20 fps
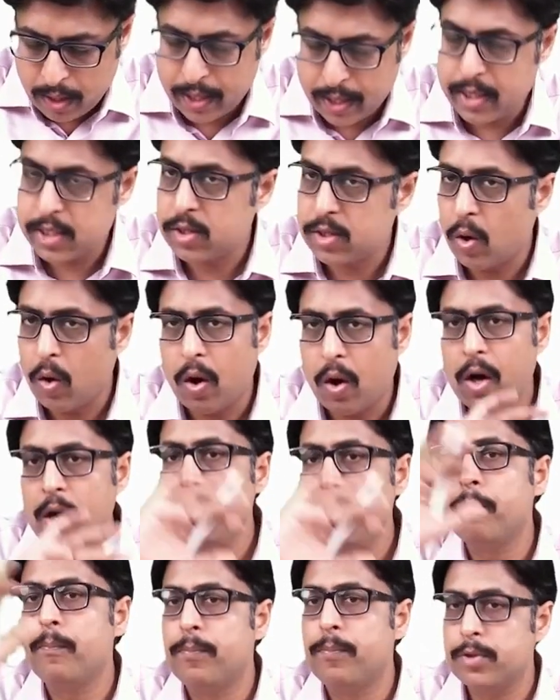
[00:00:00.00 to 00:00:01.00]
it is
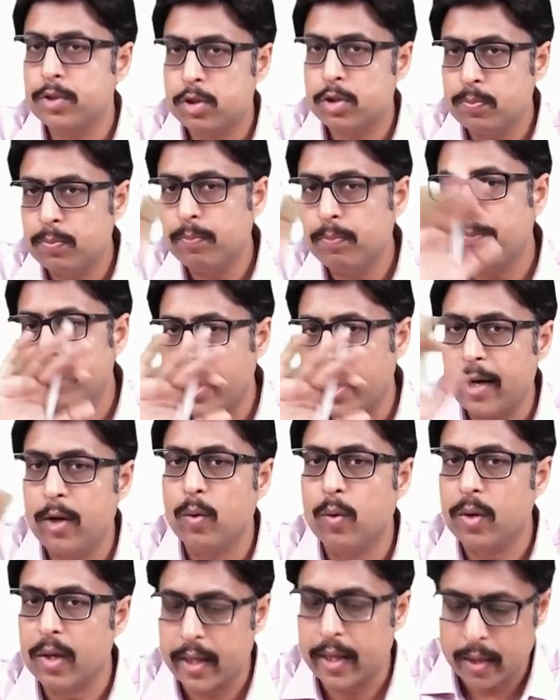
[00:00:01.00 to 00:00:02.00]
all blood
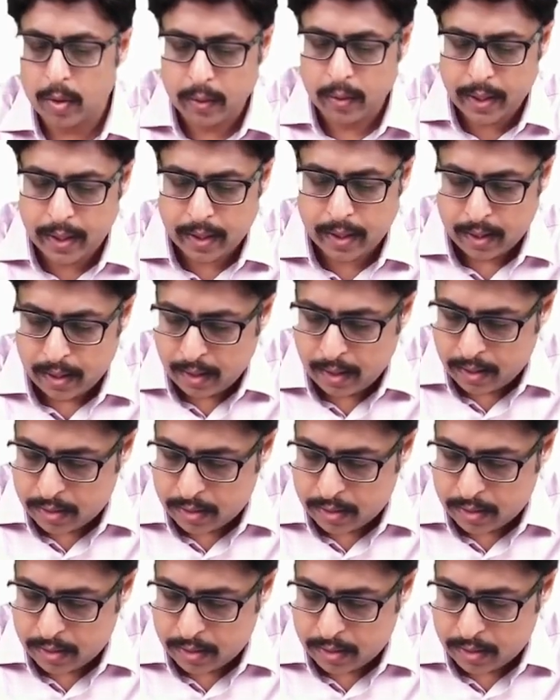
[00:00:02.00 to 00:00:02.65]
only. Okay.